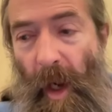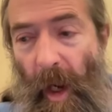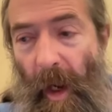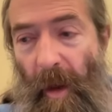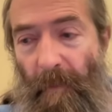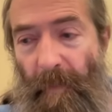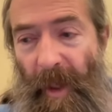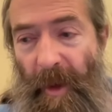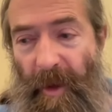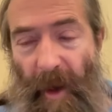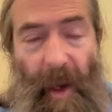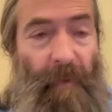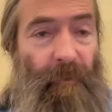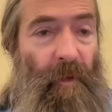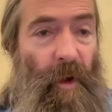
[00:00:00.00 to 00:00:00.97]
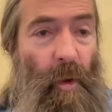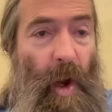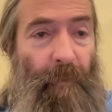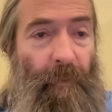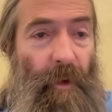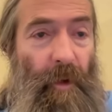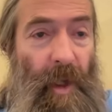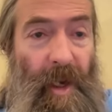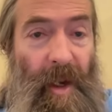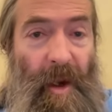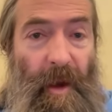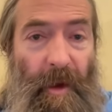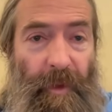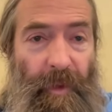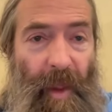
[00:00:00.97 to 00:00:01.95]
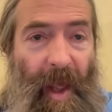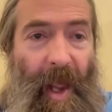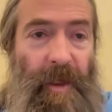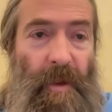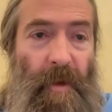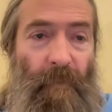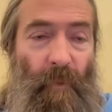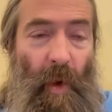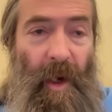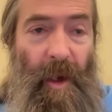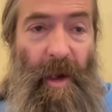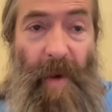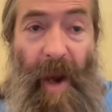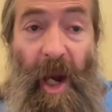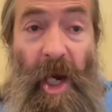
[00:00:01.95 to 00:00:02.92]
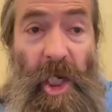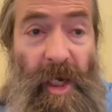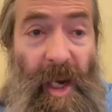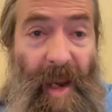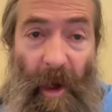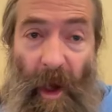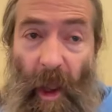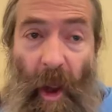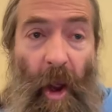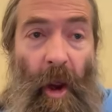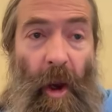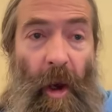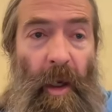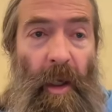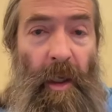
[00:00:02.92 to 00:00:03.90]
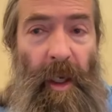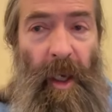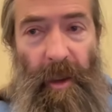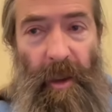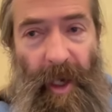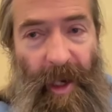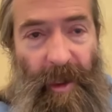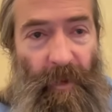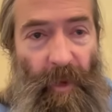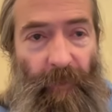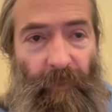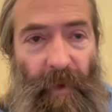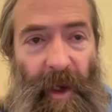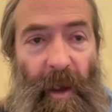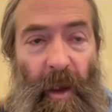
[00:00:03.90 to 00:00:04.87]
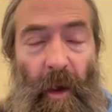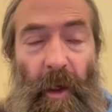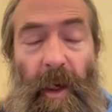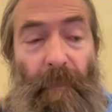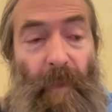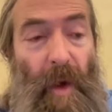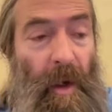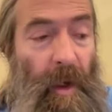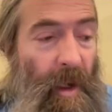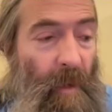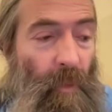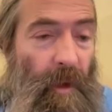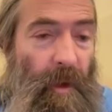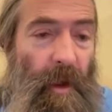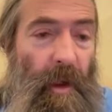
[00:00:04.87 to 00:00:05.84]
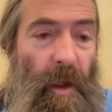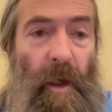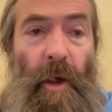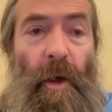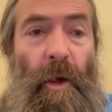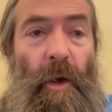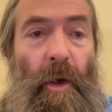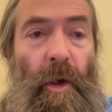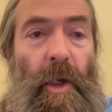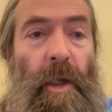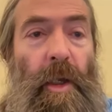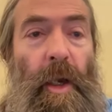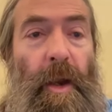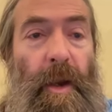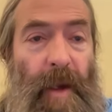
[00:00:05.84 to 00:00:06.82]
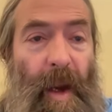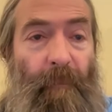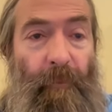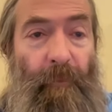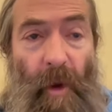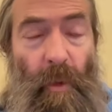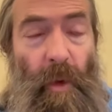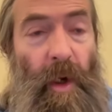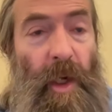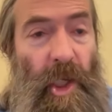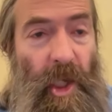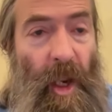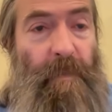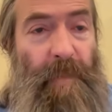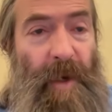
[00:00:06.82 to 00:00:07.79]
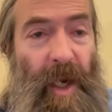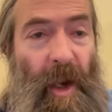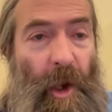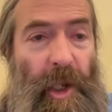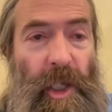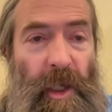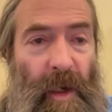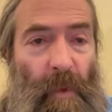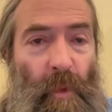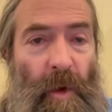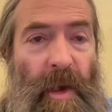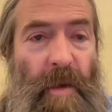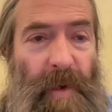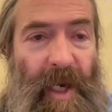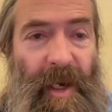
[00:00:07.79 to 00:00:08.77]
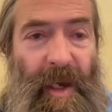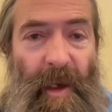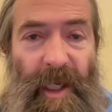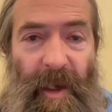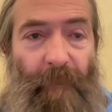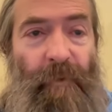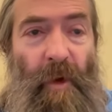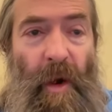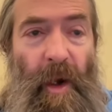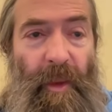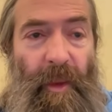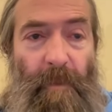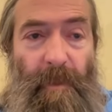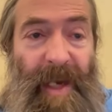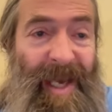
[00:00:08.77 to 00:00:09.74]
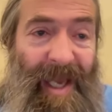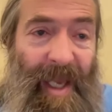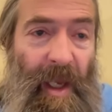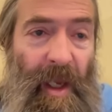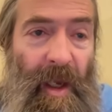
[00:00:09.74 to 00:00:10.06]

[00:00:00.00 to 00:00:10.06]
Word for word: Uh, been saying for quite a few years that when Liz Parish came along and entered the field, it was a huge step forward just because she was speaking differently than me,